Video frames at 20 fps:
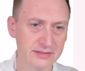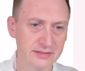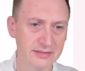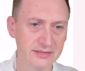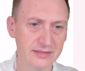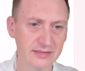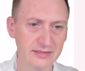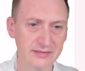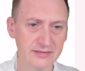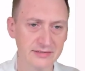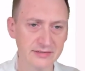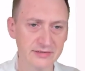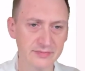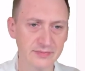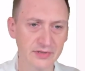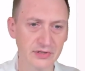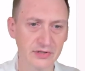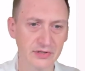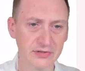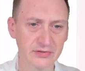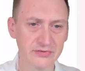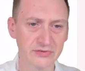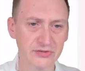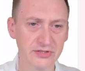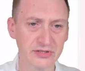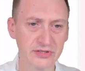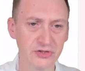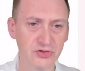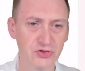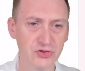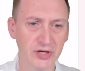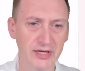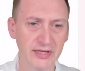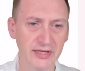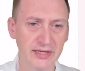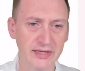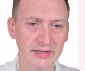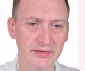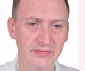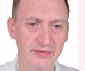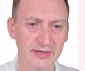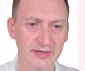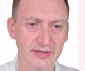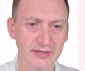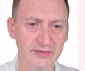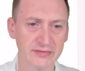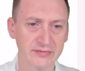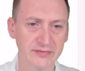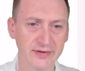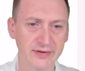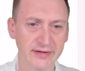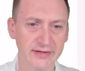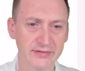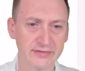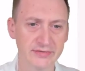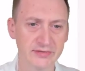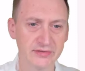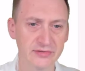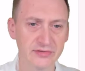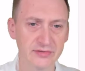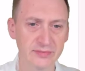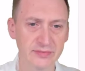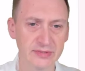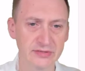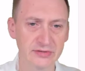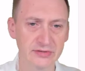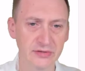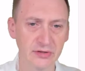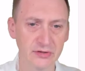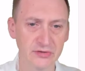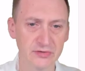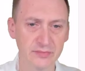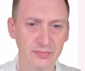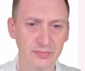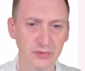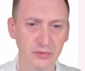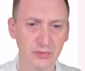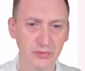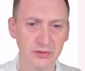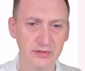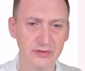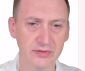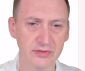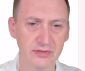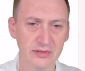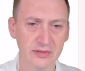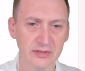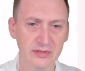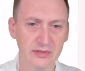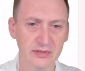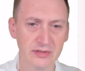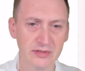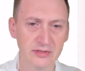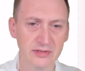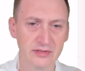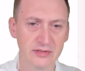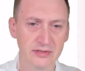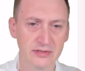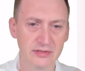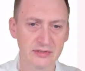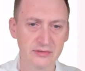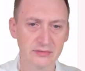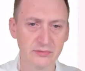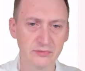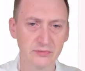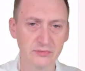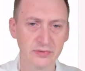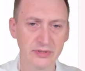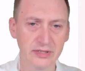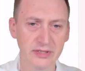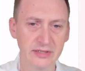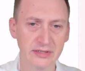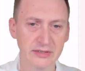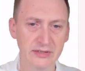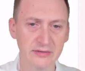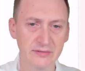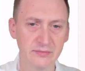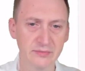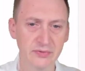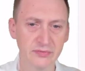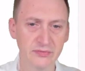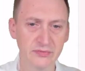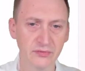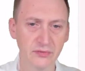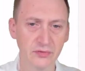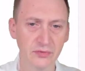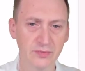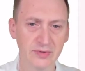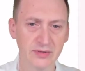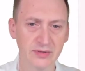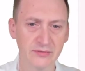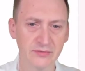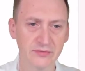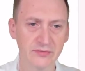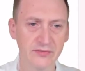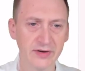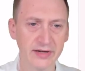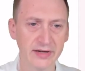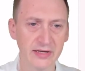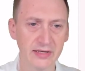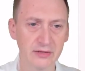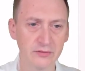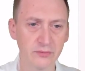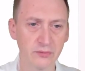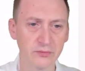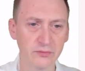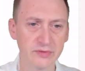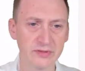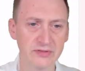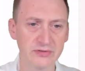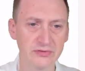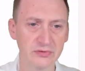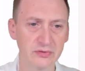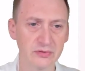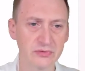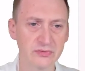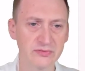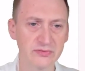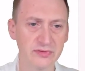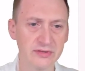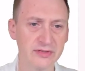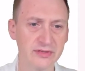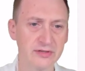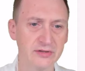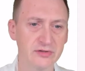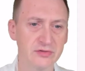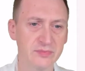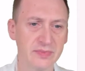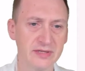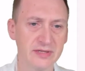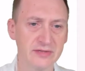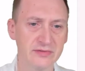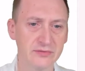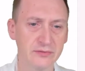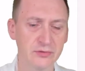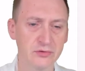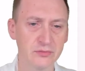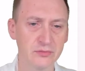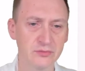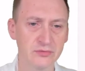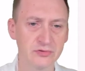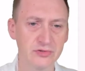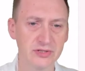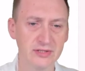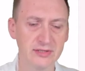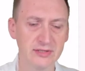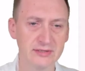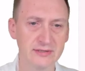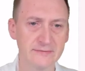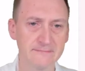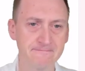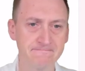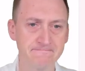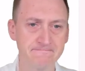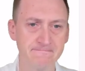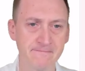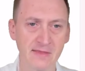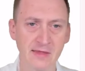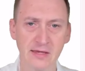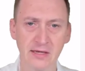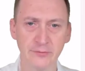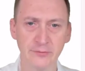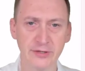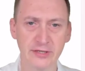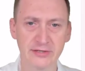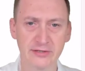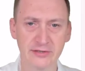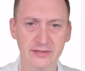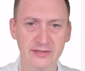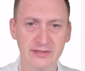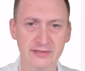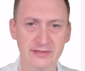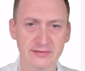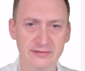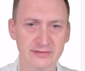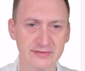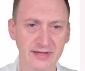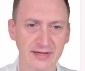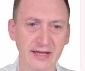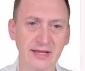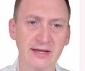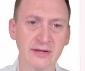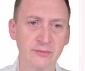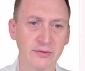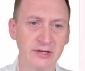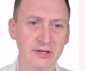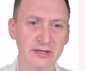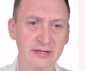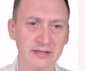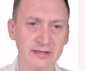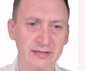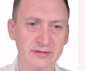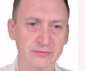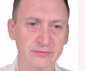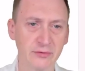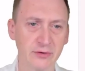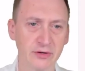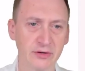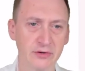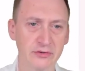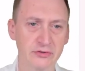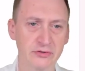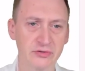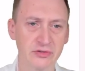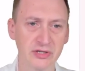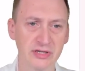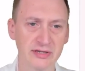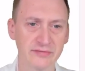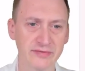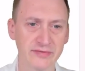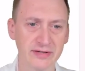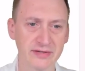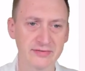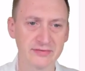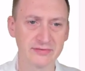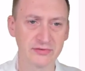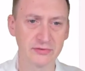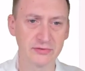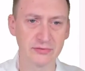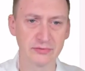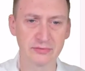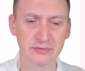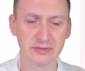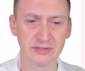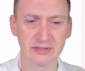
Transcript: This is because the JFS file system is not supported when performing file-level restores for Linux-based virtual machines. And it doesn't say anywhere that it's running on JFS, so